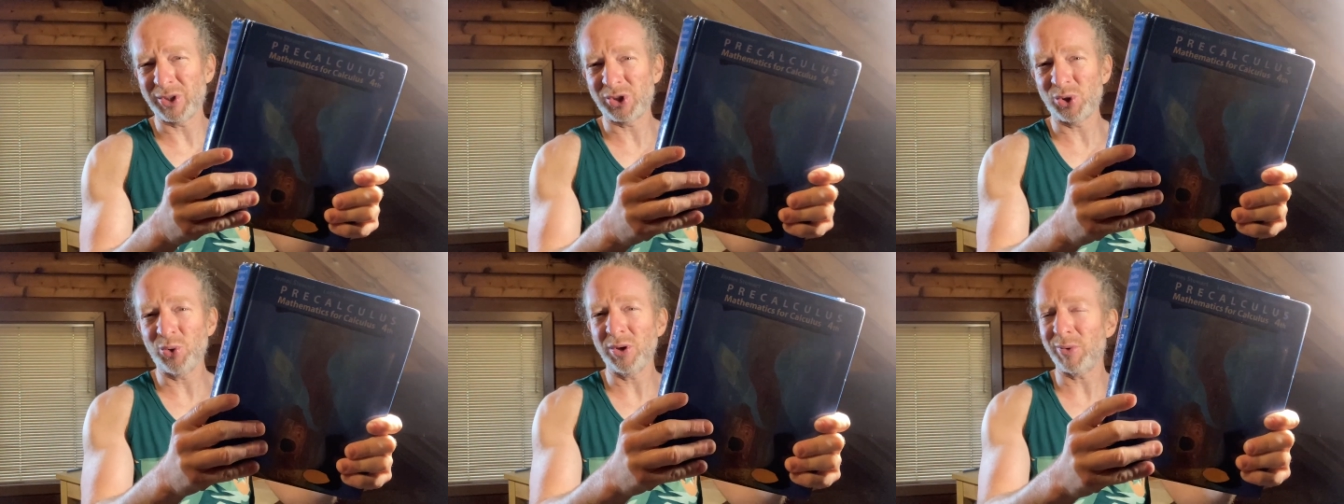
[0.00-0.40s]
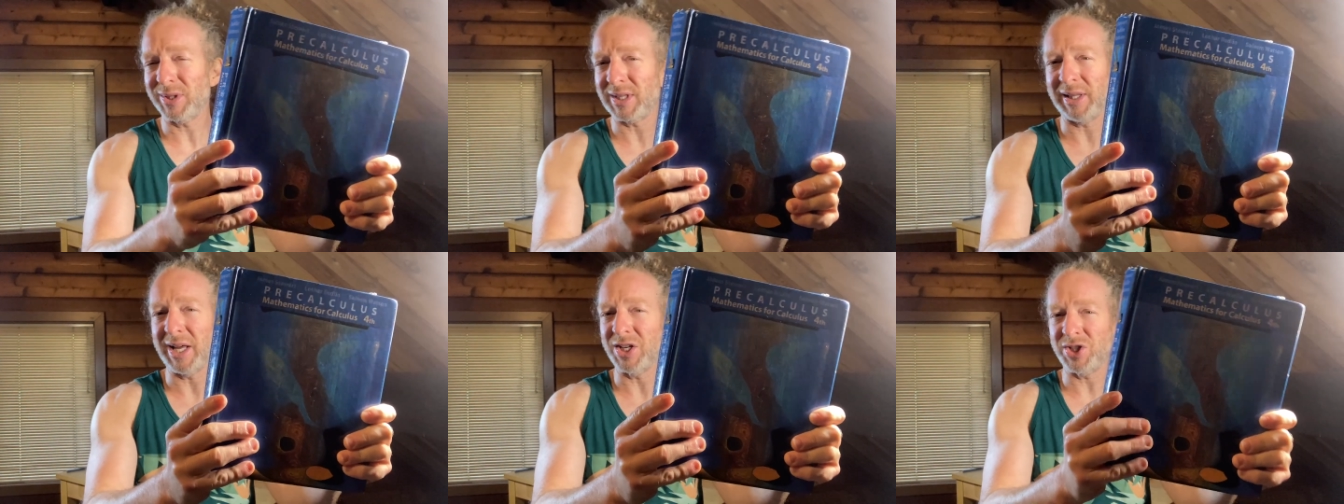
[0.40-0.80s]
Stewart was
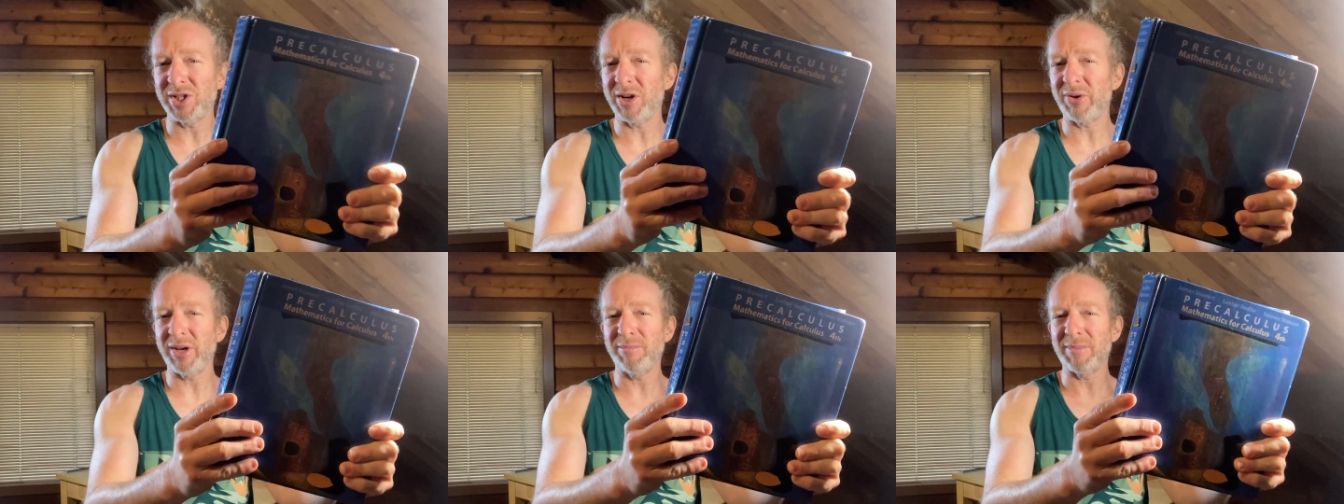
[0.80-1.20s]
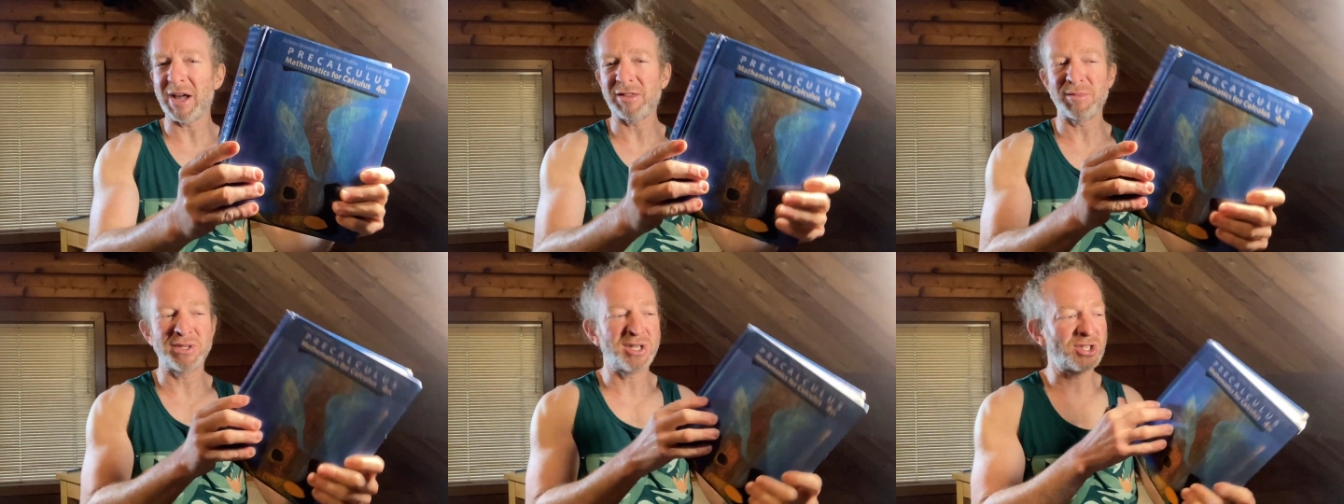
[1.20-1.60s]
a legendary
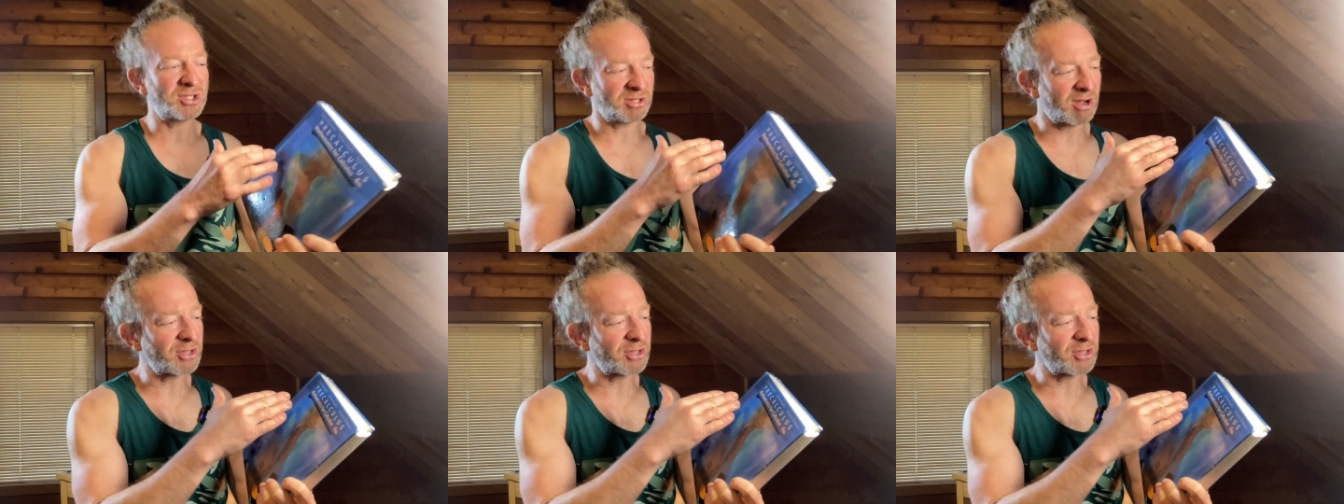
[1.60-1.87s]
mathematician.